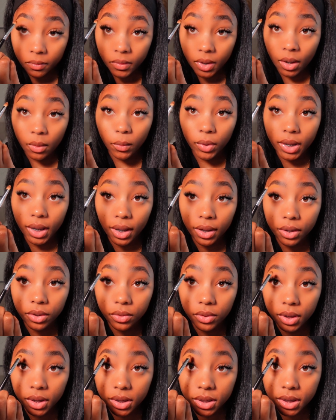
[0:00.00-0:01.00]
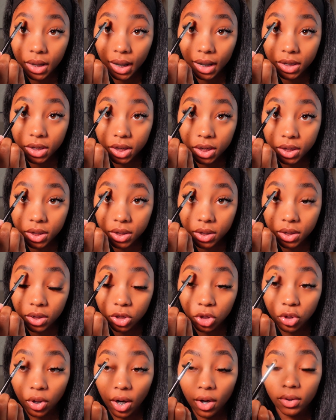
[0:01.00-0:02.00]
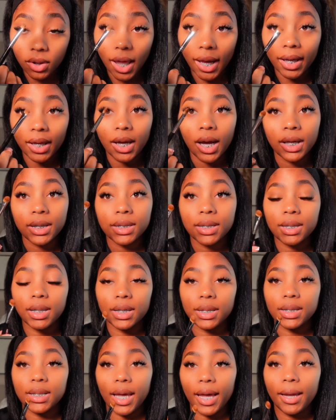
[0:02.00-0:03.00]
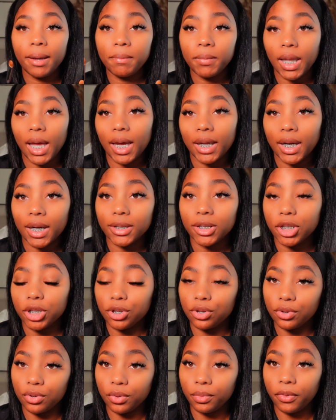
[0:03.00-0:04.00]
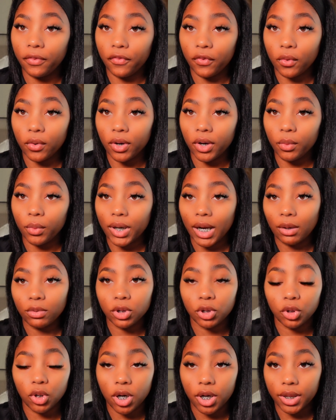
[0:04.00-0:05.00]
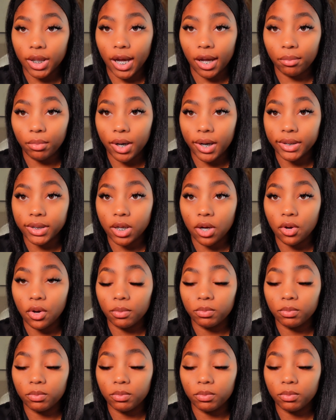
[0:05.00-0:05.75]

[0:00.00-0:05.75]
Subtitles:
And when I do this, I just draw like the same line I just drew before when I was drawing the eyebrows on.